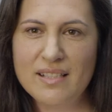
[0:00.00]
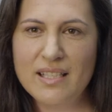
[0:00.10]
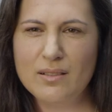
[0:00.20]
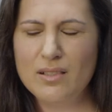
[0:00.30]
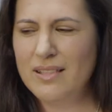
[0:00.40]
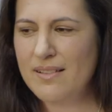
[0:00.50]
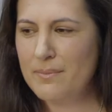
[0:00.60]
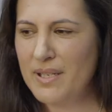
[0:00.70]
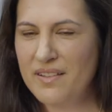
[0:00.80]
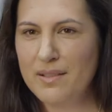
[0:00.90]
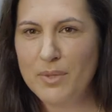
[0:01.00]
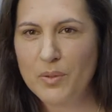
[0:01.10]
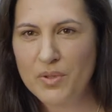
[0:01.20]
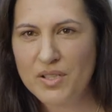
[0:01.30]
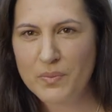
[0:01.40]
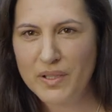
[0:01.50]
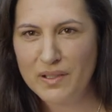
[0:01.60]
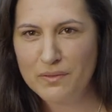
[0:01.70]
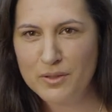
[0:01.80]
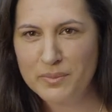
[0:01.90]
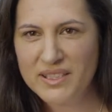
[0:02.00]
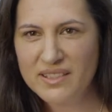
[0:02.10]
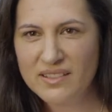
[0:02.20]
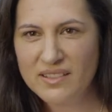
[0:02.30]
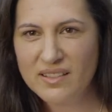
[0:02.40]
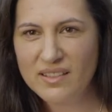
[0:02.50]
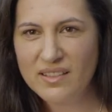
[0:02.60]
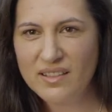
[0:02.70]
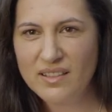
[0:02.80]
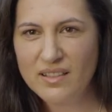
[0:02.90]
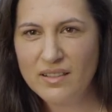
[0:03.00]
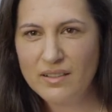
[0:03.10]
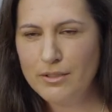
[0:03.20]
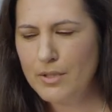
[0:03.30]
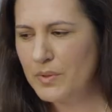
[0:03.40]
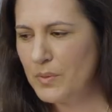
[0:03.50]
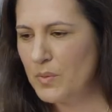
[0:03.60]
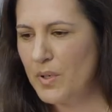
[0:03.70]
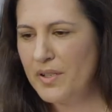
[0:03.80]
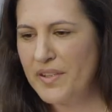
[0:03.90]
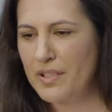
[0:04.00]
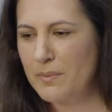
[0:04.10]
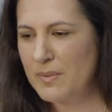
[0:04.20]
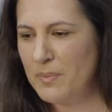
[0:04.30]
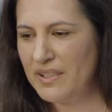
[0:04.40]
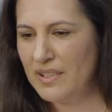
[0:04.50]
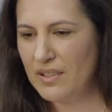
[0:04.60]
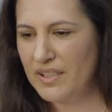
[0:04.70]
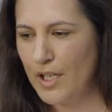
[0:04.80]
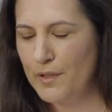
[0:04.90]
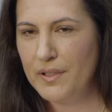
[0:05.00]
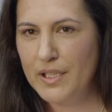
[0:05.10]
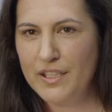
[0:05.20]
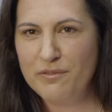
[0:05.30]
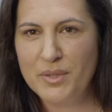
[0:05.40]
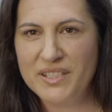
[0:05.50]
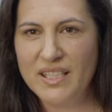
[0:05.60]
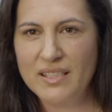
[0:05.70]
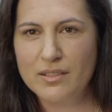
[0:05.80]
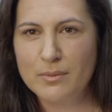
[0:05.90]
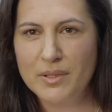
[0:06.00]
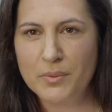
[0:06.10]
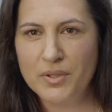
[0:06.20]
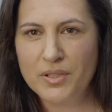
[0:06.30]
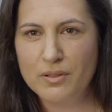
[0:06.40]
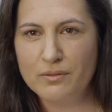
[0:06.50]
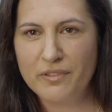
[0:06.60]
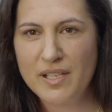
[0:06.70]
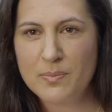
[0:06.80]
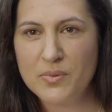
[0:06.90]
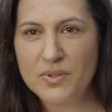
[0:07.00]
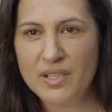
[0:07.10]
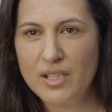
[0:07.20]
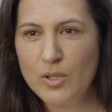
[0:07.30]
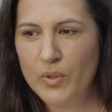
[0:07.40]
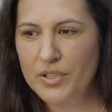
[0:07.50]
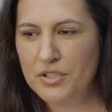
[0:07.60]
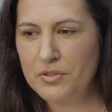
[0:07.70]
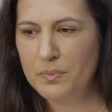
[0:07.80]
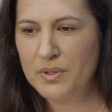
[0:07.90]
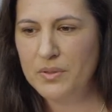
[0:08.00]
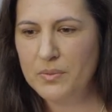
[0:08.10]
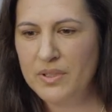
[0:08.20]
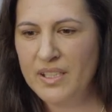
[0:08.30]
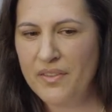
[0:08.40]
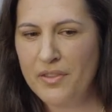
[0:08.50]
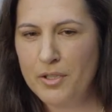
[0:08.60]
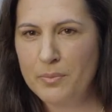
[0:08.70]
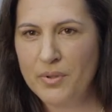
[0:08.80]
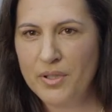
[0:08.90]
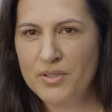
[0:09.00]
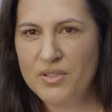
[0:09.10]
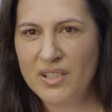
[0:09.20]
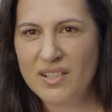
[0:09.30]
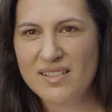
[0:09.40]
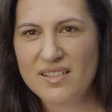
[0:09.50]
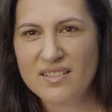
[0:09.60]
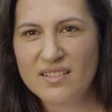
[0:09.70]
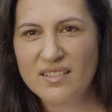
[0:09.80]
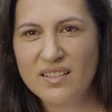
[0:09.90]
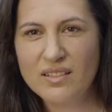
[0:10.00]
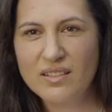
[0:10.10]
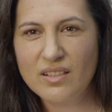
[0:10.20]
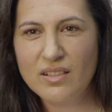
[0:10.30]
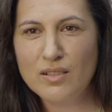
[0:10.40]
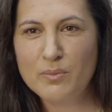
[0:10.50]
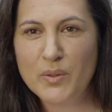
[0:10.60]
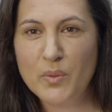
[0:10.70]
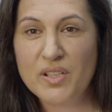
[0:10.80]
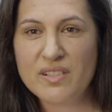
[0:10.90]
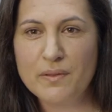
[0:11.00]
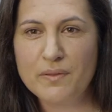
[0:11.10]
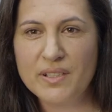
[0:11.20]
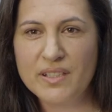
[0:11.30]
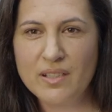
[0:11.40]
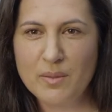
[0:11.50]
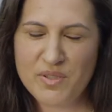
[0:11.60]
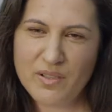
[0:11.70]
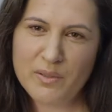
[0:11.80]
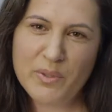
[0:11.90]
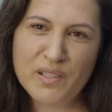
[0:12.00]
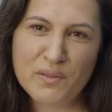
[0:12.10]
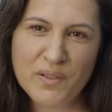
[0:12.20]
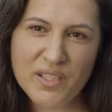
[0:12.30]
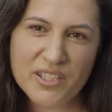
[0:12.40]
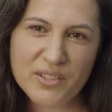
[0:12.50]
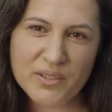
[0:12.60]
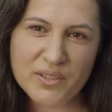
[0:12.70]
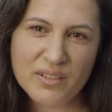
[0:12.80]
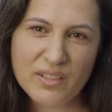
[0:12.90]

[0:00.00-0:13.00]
and that. Oh, it doesn't matter that my work's waiting for me no one will worry that I'm spending like over half my daytime at work on Facebook when I should be doing the projects. Oh, my work's suffering. I'm sorry, we're going to fire you.